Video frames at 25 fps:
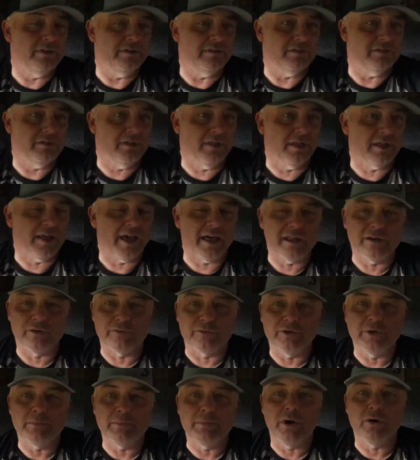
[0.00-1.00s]
it until I got
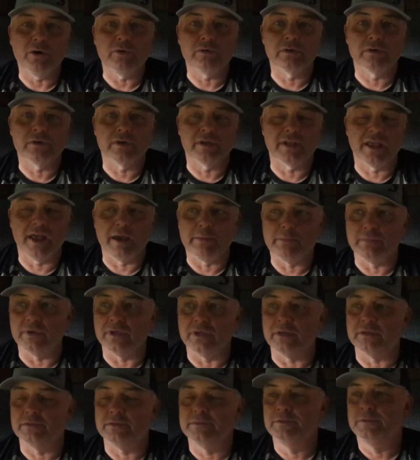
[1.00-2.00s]
on up older and got me
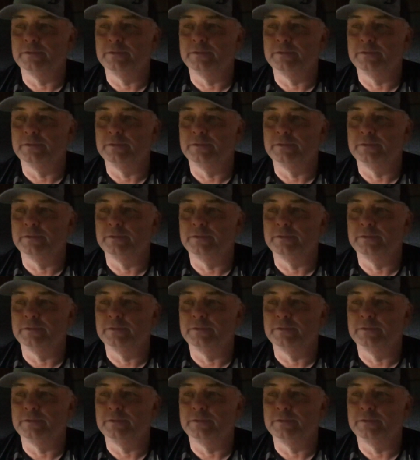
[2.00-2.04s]
a.